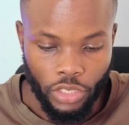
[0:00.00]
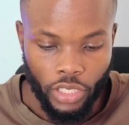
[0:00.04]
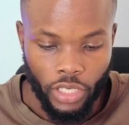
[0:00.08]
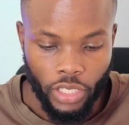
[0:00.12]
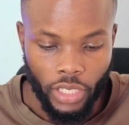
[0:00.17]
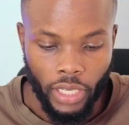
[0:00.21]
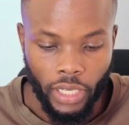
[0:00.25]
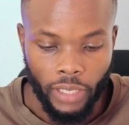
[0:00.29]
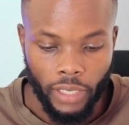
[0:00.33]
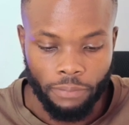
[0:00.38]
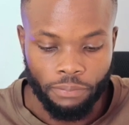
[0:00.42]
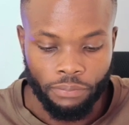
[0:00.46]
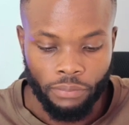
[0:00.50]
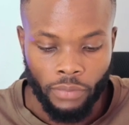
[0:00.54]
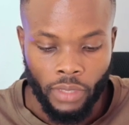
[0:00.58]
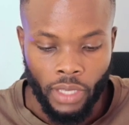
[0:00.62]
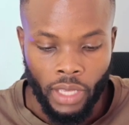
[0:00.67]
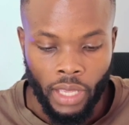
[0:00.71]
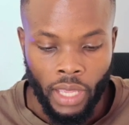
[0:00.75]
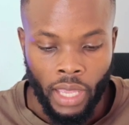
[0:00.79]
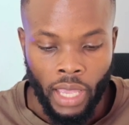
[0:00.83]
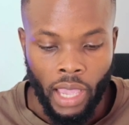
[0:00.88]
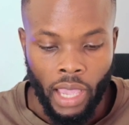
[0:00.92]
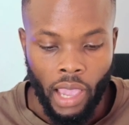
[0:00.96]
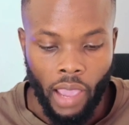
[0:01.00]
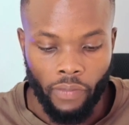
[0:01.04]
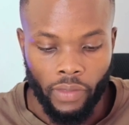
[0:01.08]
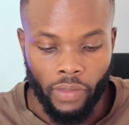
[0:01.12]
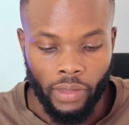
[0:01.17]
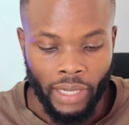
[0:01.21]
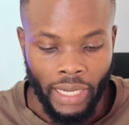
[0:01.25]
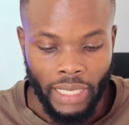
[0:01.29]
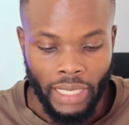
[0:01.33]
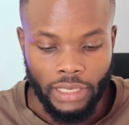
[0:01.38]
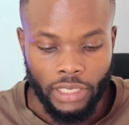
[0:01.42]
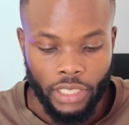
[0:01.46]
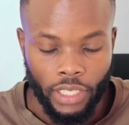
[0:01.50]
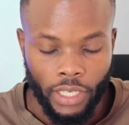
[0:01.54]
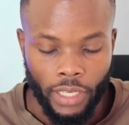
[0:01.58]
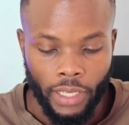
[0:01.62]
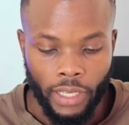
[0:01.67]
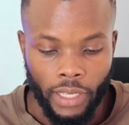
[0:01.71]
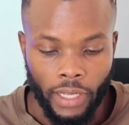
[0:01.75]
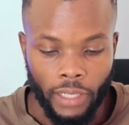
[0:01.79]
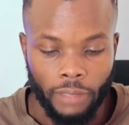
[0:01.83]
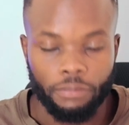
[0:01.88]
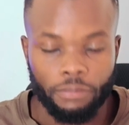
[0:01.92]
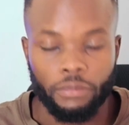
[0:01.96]
here. And then right
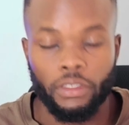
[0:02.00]
here,